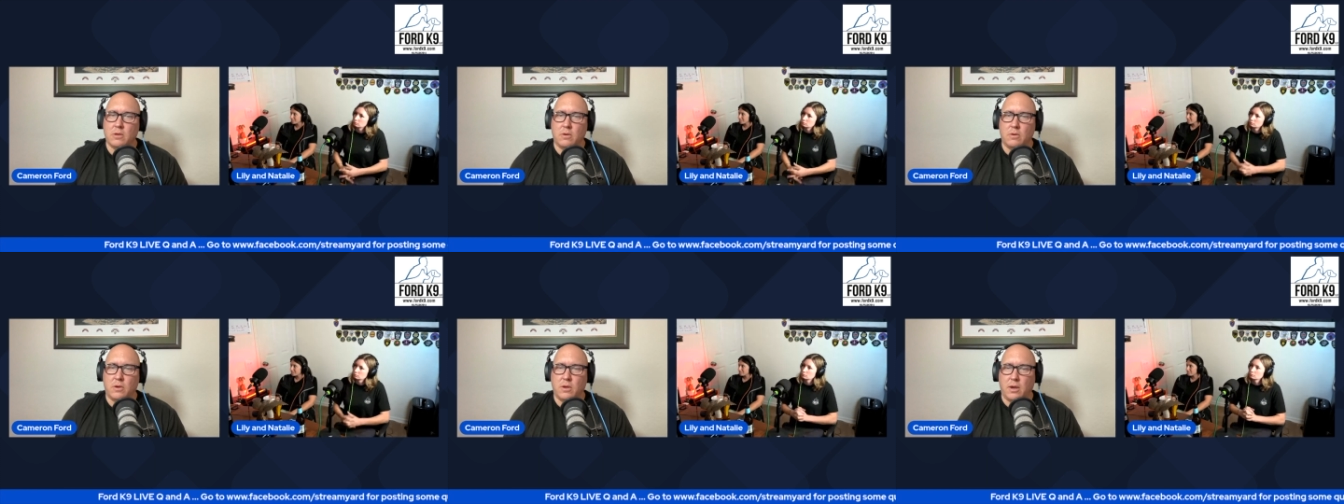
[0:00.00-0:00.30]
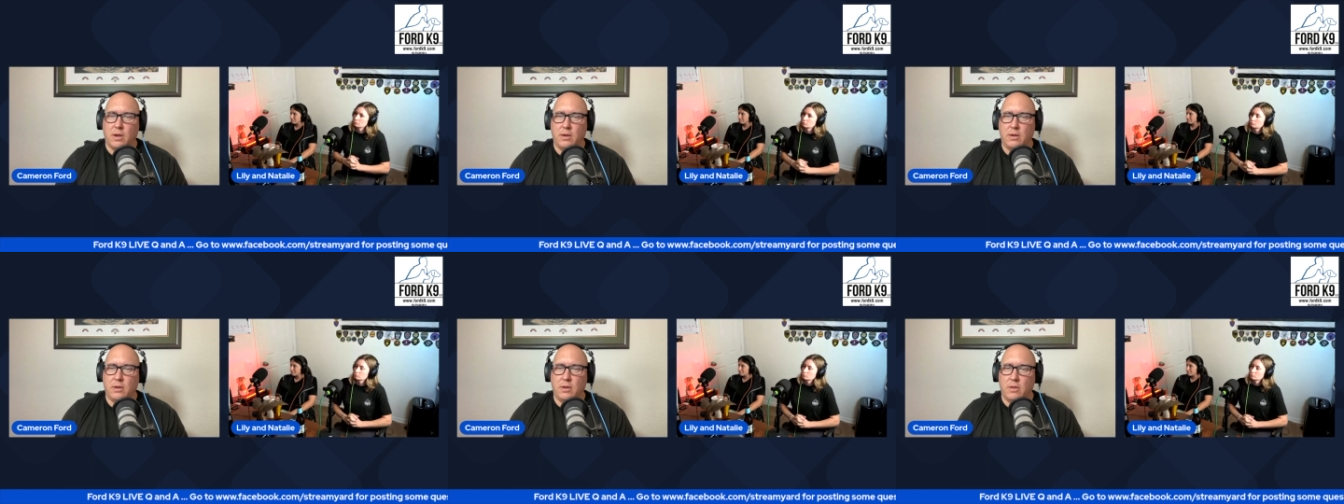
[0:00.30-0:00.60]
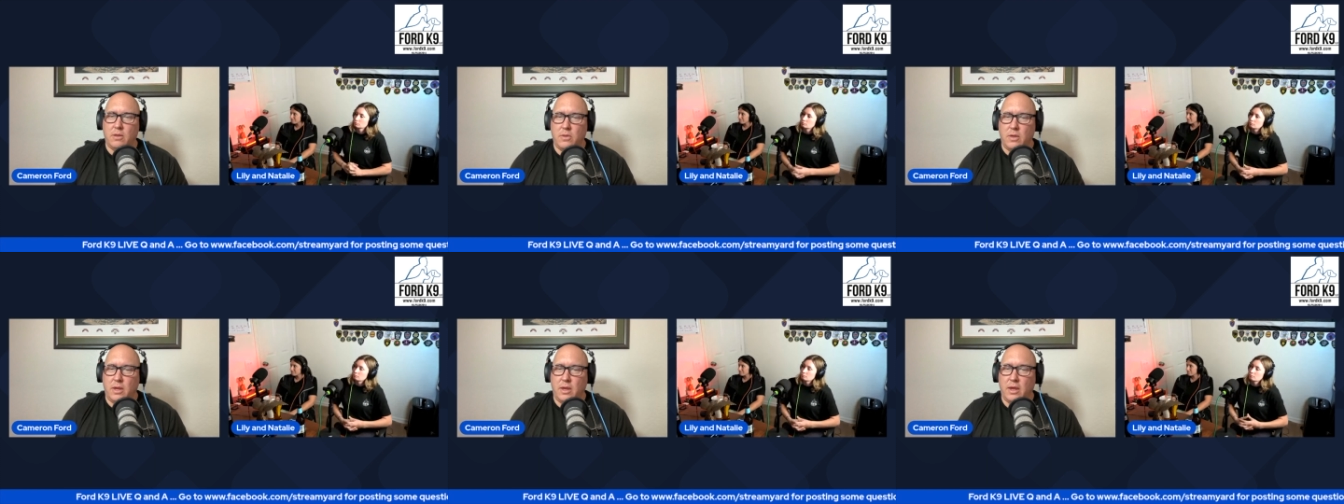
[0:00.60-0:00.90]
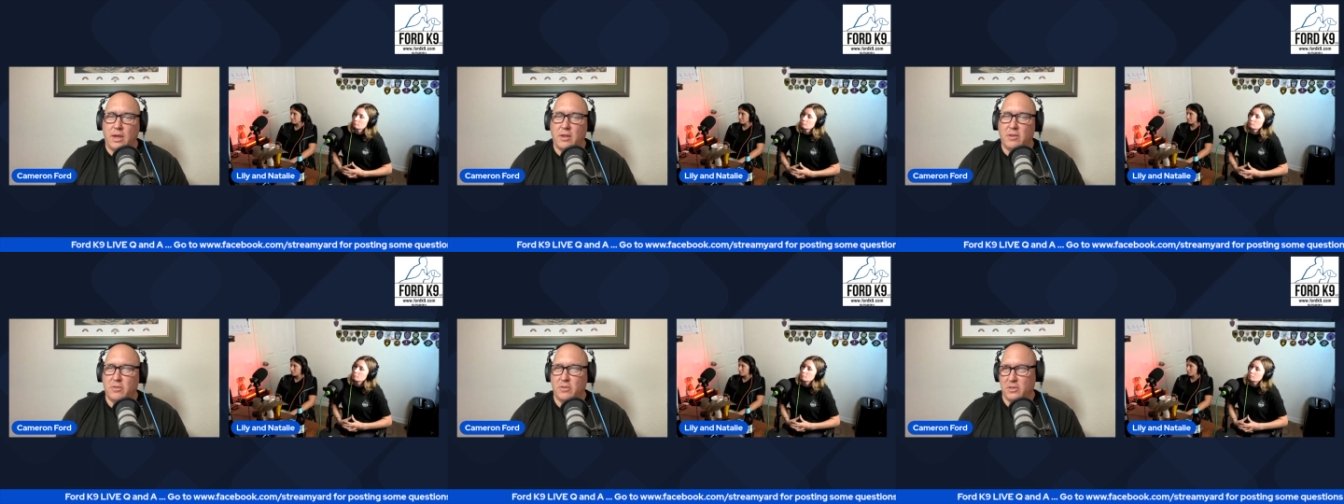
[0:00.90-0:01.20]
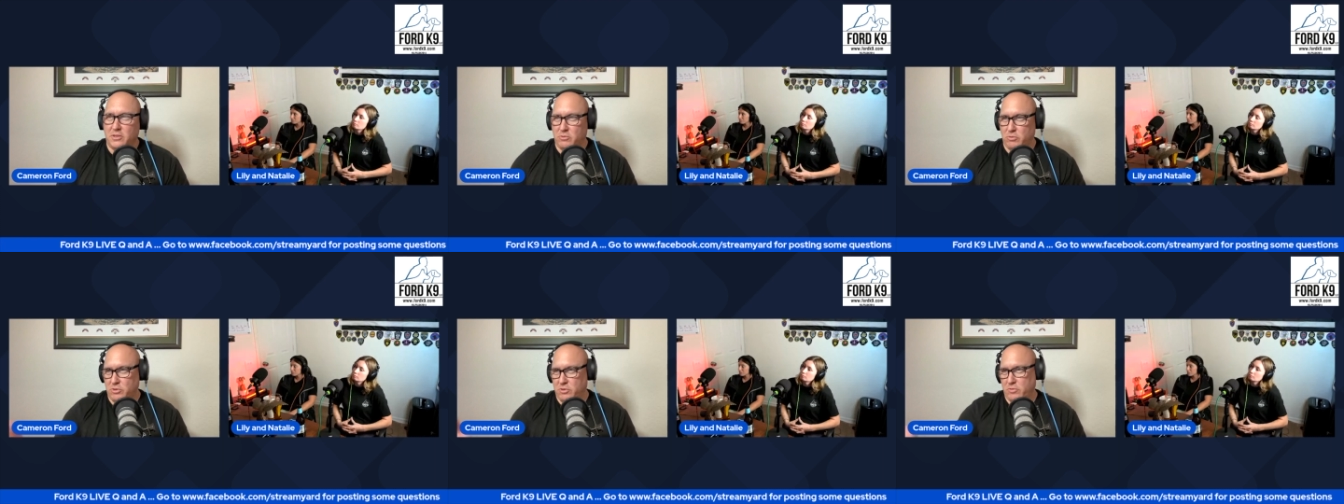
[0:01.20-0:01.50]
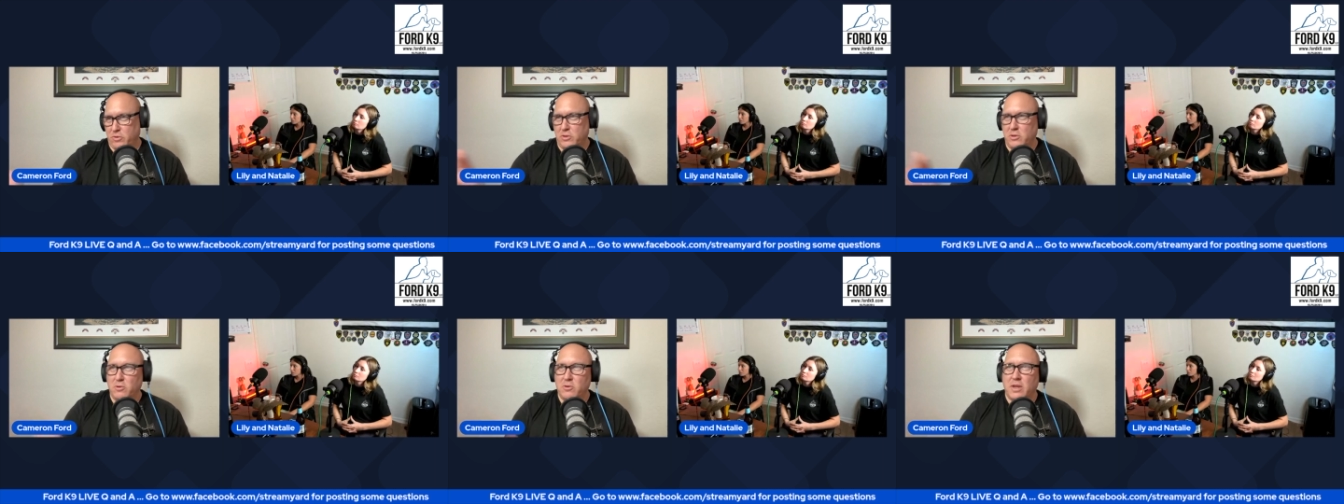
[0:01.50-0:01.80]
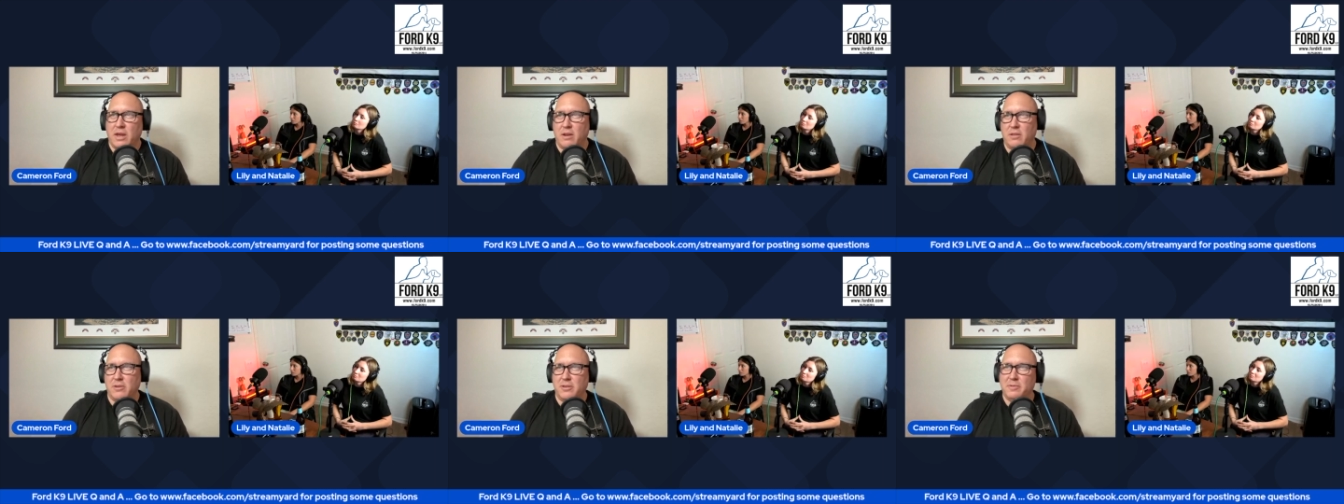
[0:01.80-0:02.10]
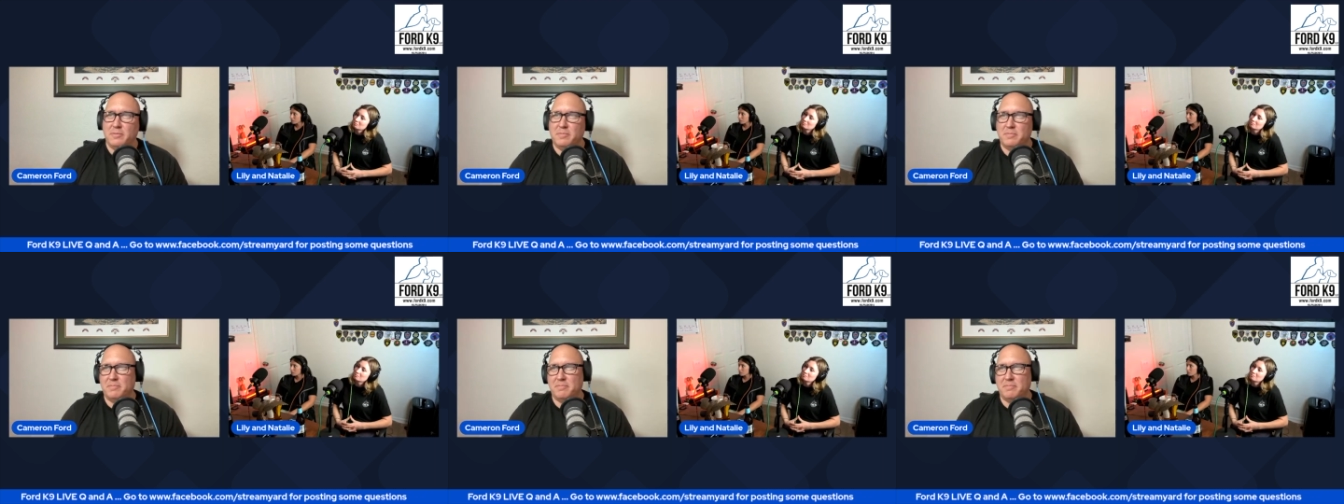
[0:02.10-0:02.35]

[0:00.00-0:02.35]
Okay, and then this one's for you, Natalie.